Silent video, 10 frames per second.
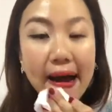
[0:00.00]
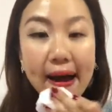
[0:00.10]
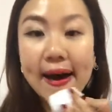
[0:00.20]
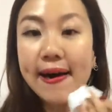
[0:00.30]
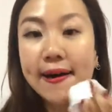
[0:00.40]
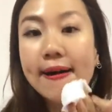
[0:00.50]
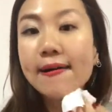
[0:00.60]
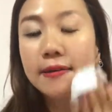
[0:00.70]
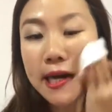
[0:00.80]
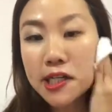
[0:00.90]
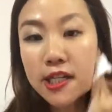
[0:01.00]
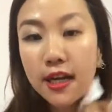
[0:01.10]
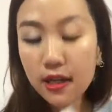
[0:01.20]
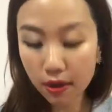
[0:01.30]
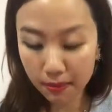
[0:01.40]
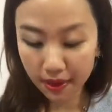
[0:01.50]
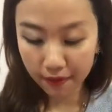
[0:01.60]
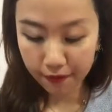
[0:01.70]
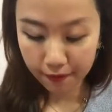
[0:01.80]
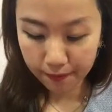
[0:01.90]
I shared it on
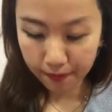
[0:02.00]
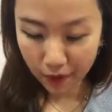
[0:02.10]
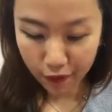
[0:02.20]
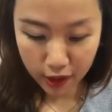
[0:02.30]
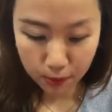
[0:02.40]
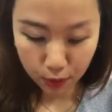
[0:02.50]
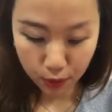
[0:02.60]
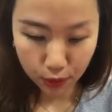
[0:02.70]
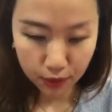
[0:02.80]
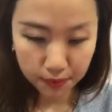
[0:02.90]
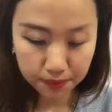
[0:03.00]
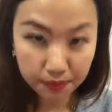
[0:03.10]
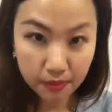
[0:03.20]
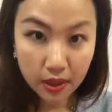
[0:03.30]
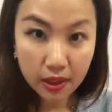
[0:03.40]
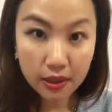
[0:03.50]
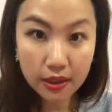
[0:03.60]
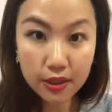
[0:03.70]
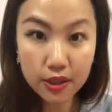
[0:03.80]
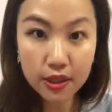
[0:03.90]
my Facebook though.
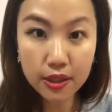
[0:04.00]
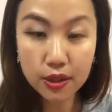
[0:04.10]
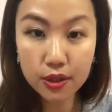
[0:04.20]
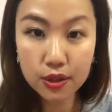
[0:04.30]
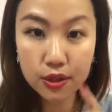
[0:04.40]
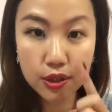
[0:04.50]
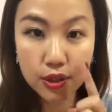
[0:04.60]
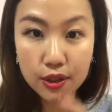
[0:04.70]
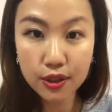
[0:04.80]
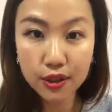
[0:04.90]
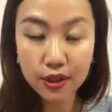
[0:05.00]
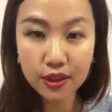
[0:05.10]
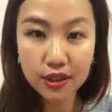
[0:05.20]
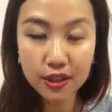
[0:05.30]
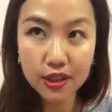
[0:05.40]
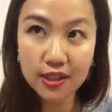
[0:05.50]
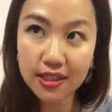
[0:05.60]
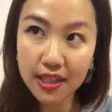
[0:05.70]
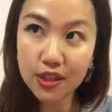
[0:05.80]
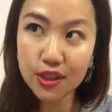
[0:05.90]
She
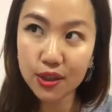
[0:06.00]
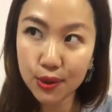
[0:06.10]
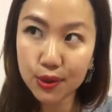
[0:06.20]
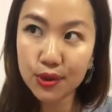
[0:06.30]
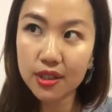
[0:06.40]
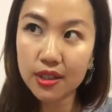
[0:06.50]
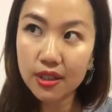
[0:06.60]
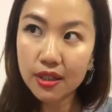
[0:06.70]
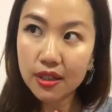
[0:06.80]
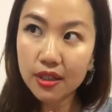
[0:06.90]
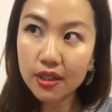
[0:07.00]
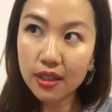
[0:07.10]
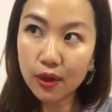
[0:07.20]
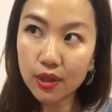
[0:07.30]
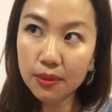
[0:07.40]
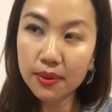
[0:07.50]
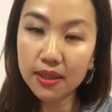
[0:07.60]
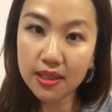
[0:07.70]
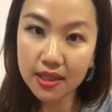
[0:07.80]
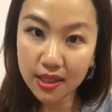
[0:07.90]
say she use
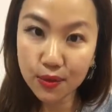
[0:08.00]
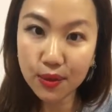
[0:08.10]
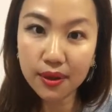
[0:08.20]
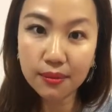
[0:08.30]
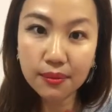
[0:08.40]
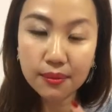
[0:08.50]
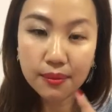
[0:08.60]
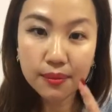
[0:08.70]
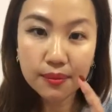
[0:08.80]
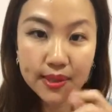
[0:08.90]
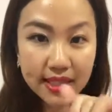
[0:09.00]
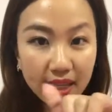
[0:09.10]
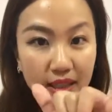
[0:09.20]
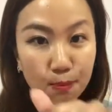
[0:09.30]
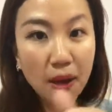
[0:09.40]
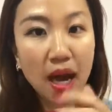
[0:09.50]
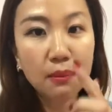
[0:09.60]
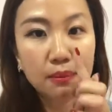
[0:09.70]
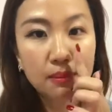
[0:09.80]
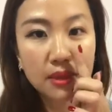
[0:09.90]
ultimate serum 6
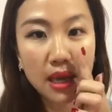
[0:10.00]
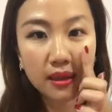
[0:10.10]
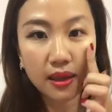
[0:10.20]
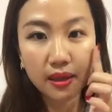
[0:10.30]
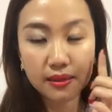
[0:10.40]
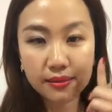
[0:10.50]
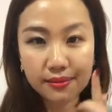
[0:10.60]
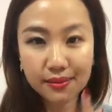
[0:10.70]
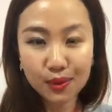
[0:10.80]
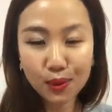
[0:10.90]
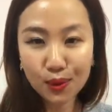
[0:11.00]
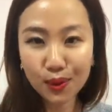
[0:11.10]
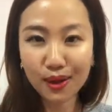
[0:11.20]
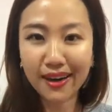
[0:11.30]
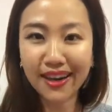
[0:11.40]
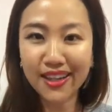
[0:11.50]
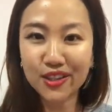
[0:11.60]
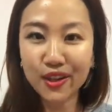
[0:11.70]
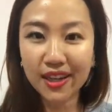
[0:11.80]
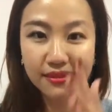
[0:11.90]
pumps at night. I
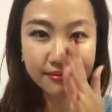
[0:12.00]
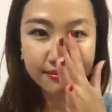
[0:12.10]
tried.